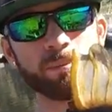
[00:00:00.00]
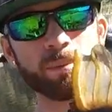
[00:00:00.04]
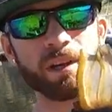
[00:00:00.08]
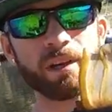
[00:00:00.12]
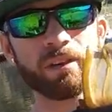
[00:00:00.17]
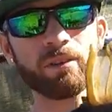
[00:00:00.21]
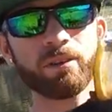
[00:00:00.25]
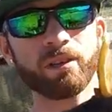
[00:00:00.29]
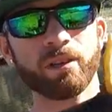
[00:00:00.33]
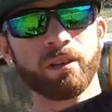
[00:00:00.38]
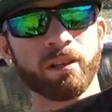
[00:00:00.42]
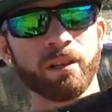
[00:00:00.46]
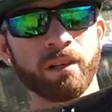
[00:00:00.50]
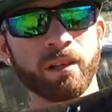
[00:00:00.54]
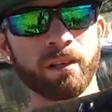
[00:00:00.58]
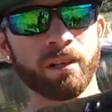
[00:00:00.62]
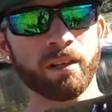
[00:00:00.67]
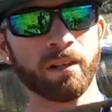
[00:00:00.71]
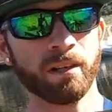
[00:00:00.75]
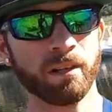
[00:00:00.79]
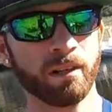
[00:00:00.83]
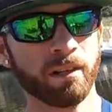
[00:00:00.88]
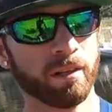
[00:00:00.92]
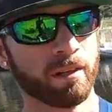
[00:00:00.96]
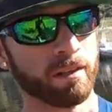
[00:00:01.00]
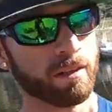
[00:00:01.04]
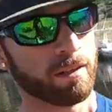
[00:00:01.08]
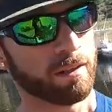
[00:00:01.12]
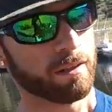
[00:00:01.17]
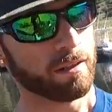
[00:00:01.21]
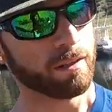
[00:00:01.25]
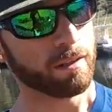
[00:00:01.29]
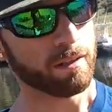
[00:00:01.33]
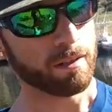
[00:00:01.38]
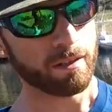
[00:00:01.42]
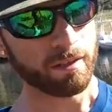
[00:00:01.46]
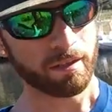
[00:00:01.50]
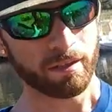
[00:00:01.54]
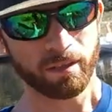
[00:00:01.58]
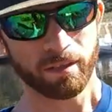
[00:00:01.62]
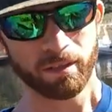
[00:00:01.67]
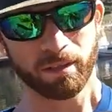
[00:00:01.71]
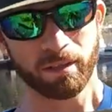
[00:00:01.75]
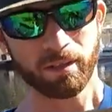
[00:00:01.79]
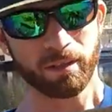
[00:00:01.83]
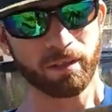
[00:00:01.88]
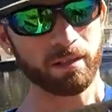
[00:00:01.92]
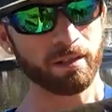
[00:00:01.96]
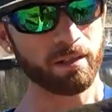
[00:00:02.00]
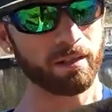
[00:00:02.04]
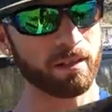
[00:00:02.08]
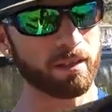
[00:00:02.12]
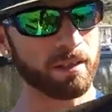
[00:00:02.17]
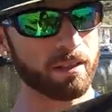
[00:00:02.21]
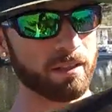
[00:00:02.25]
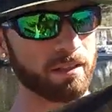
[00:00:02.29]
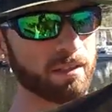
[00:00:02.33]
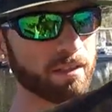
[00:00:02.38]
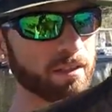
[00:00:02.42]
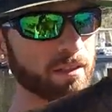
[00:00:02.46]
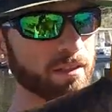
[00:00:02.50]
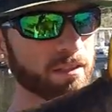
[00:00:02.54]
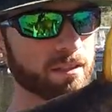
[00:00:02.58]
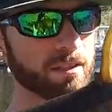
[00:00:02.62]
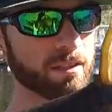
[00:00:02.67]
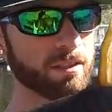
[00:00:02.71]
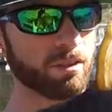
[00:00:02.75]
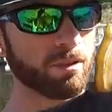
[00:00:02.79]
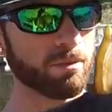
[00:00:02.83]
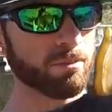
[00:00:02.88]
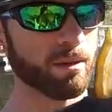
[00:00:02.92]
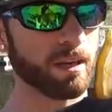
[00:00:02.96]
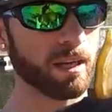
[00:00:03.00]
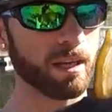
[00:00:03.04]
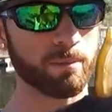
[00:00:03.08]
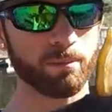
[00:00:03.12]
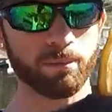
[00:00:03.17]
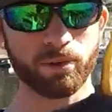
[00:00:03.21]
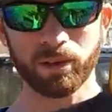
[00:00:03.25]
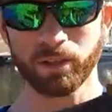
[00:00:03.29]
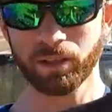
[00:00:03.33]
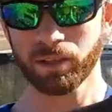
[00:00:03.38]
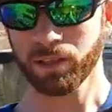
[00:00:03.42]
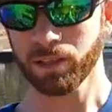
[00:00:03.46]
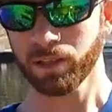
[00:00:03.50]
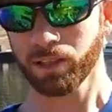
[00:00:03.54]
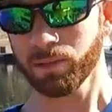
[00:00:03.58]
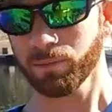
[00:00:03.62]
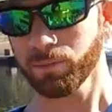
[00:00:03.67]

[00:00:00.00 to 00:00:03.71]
pounder? Yeah. He doesn't look too bad, but he